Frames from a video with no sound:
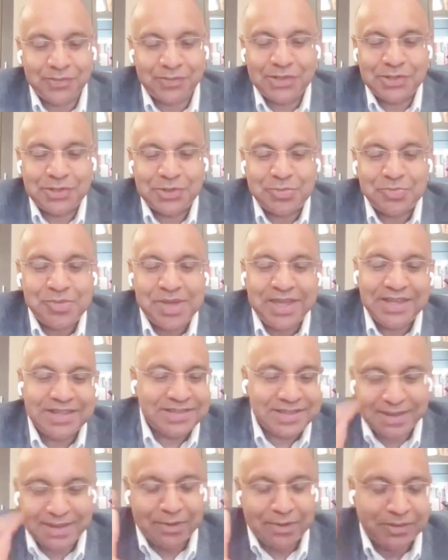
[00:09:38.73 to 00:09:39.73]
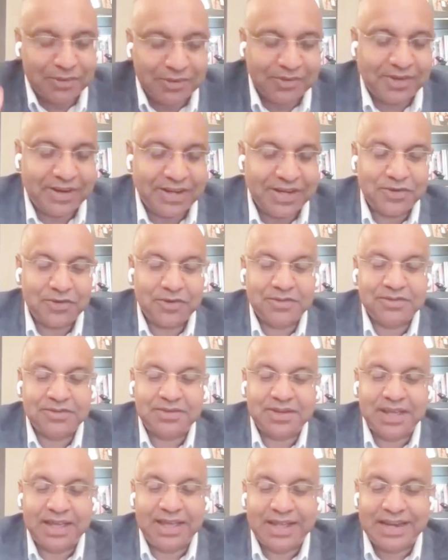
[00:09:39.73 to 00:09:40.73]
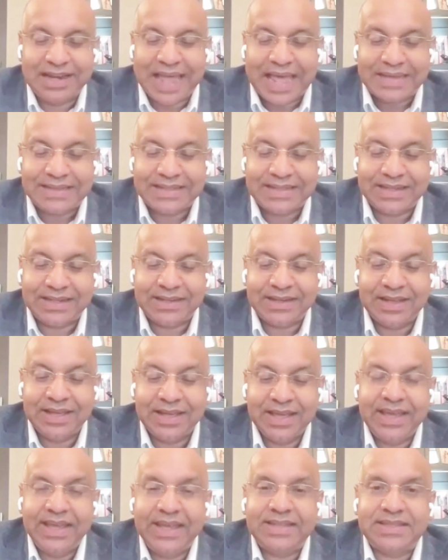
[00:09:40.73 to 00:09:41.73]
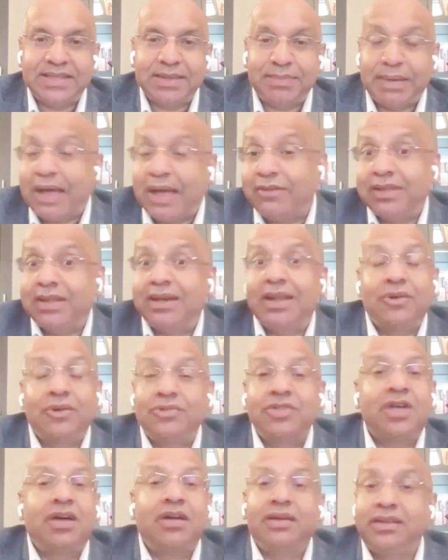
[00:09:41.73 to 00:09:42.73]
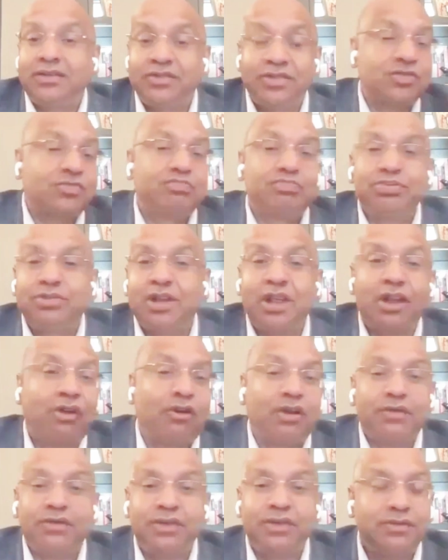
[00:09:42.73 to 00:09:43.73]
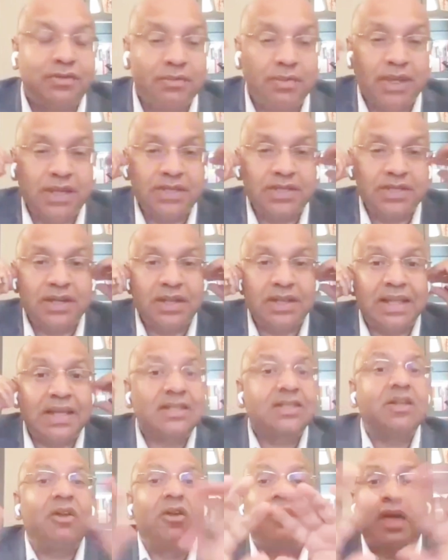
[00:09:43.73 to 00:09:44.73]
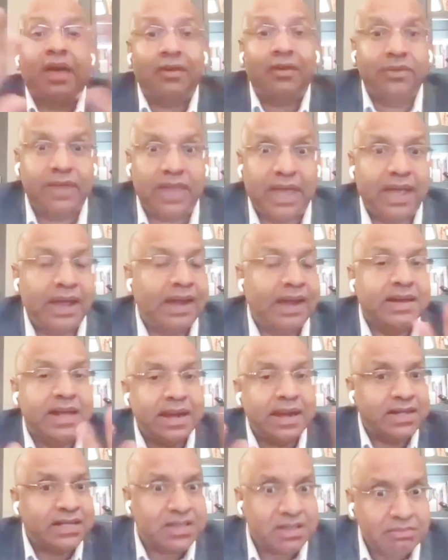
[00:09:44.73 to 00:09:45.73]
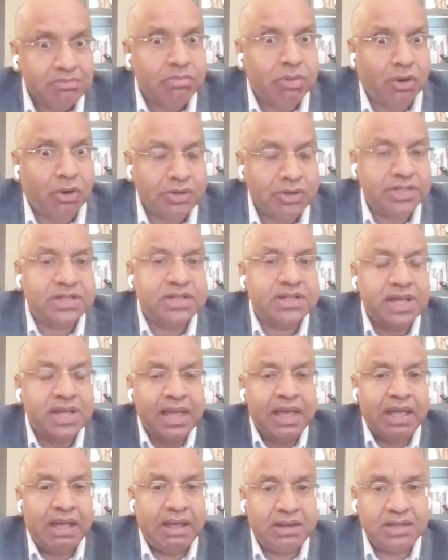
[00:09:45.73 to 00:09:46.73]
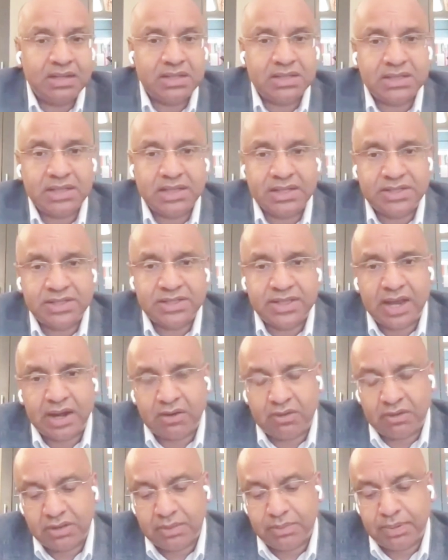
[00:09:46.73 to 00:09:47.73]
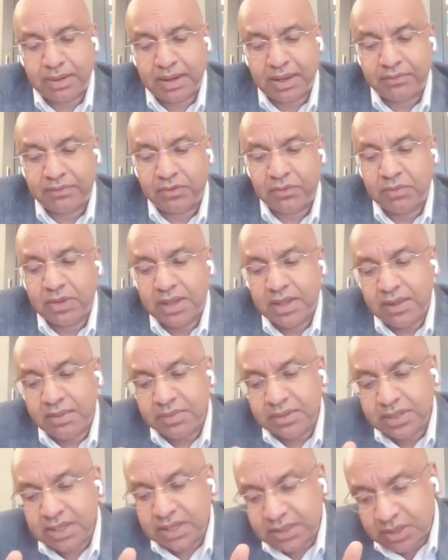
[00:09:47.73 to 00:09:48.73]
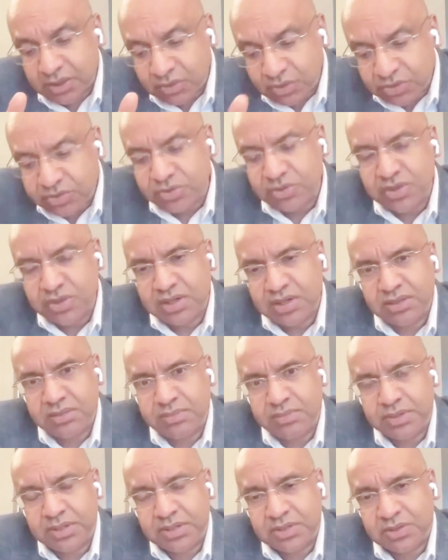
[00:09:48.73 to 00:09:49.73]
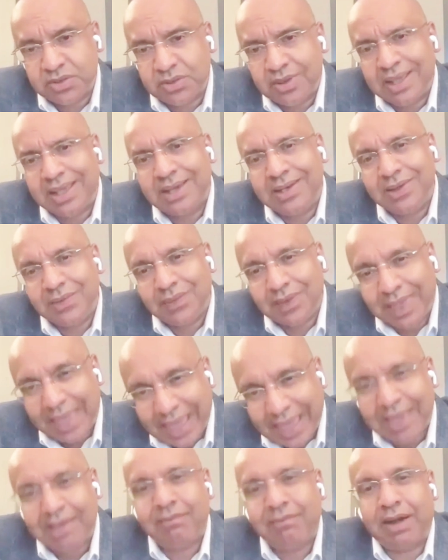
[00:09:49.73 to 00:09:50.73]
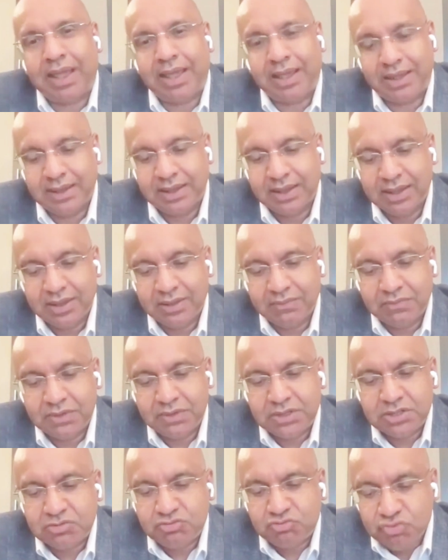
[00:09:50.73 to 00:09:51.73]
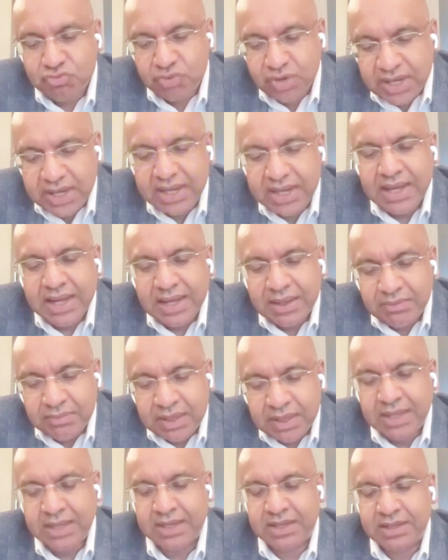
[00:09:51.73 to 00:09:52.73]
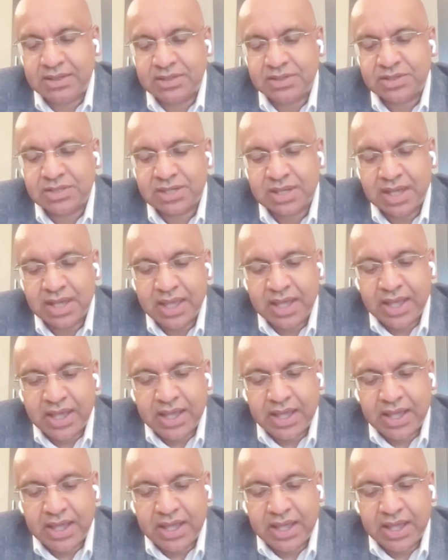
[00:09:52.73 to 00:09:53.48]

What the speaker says: which means I'm not great on Latin. It's about that outside. It just put a lot of information, and there's a lot out there, and then it's important, and it's there on the platform. But there's also another piece called educare, which is really means